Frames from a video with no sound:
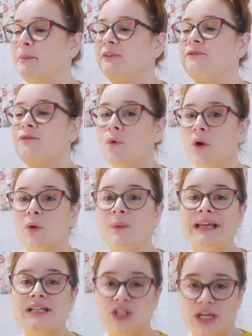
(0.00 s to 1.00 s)
But
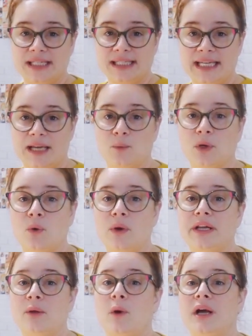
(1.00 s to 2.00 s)
before we adjust it, we're
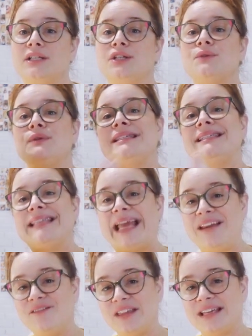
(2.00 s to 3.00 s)
going to want to
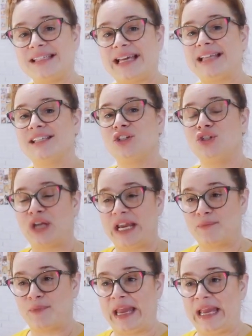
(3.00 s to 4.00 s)
save this as a
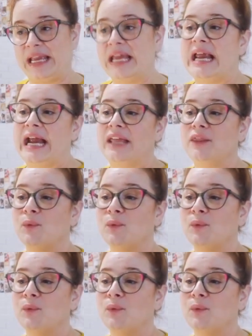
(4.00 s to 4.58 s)
JPEG.